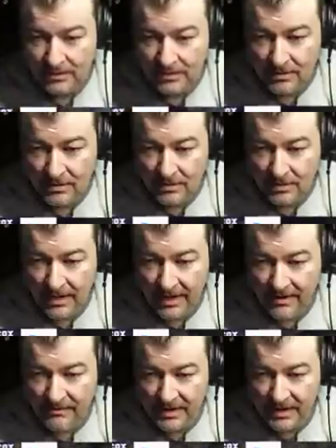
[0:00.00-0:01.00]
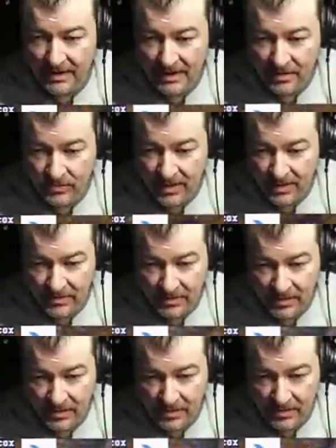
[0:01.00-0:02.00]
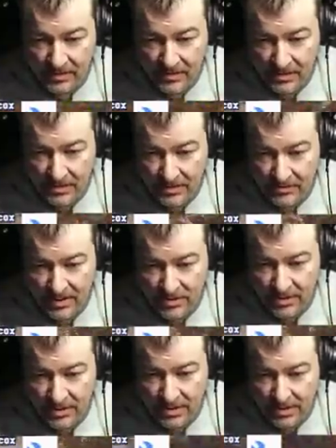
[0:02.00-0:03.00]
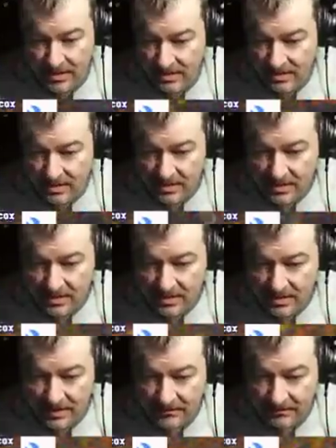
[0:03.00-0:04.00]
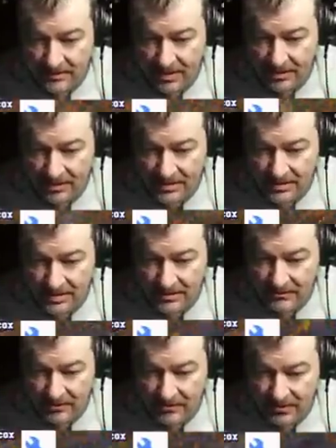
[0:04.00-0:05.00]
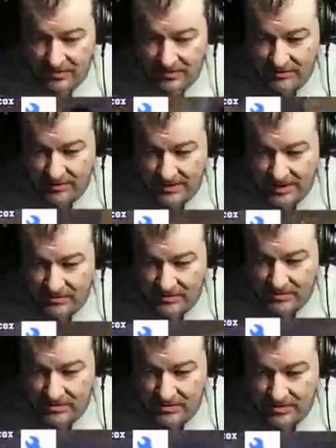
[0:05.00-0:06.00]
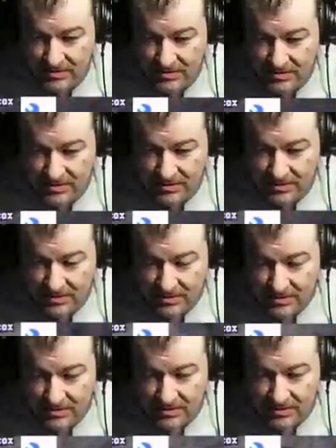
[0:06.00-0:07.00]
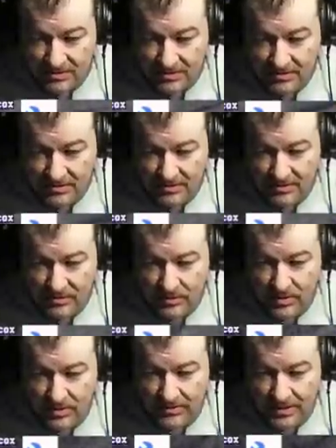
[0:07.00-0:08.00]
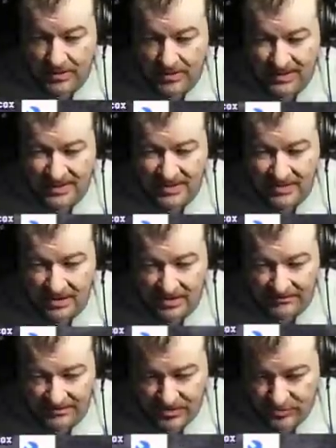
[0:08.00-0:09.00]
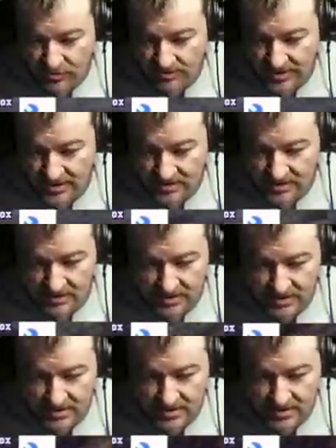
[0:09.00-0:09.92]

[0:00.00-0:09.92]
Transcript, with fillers: Uh, I have the cloud weather on, so you actually get like fog and stuff drifting over the mountains. Uh, the water mod. I did a lot of visual mods on this.